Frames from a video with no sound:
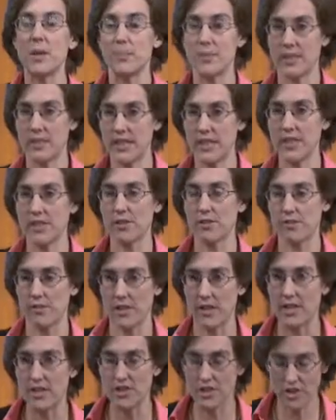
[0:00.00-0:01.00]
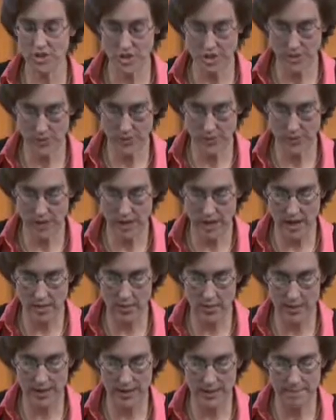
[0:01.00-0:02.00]
a particular relationship with
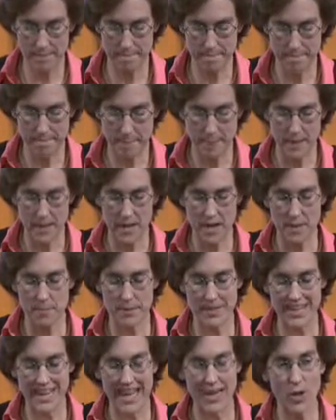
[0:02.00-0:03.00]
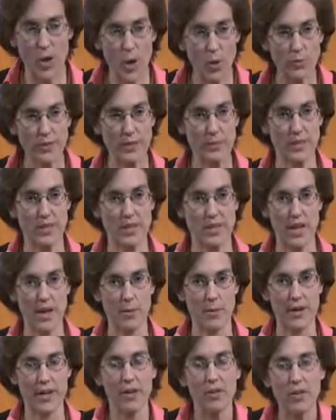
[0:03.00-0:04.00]
Yahweh, but not only with
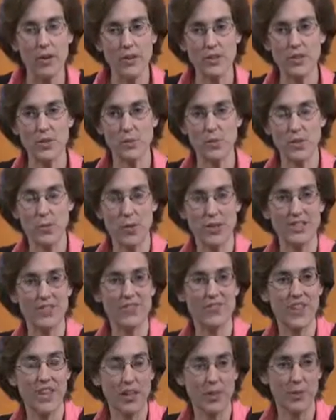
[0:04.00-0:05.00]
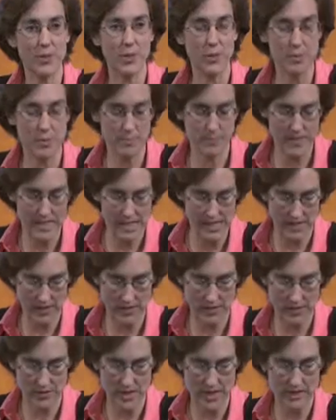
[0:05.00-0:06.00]
Yahweh, also with one's fellow human
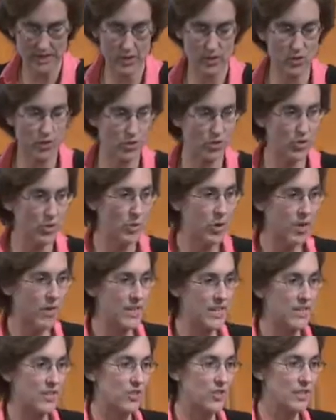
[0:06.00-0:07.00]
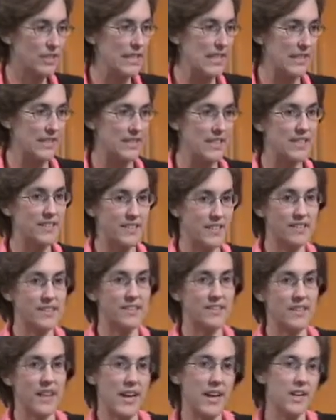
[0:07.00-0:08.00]
beings, right? The two are interlinked. It's a
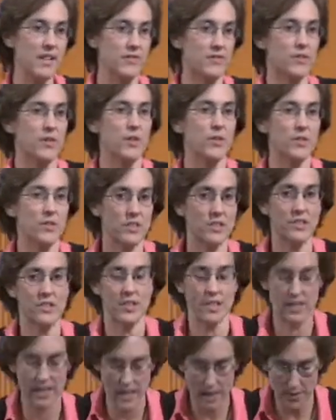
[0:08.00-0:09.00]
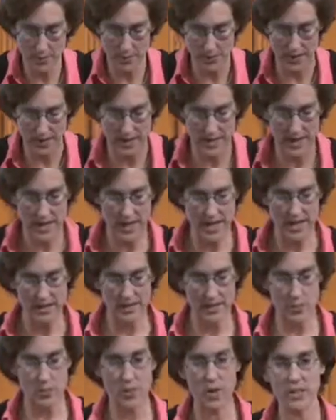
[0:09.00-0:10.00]
sign of closeness to Yahweh
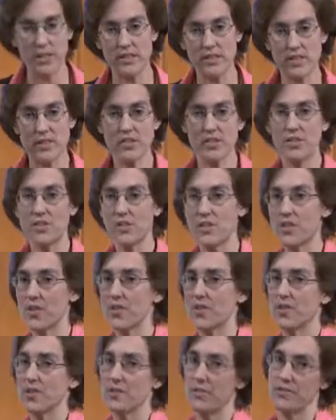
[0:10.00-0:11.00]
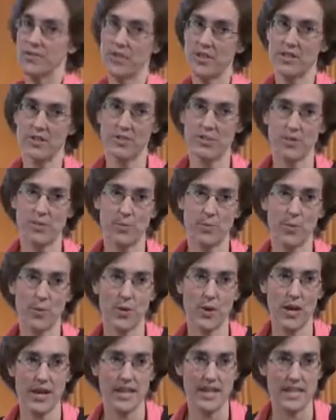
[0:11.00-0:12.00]
that one is concerned for Israel's
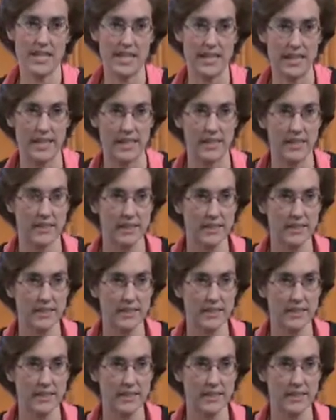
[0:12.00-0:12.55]
poor and needy,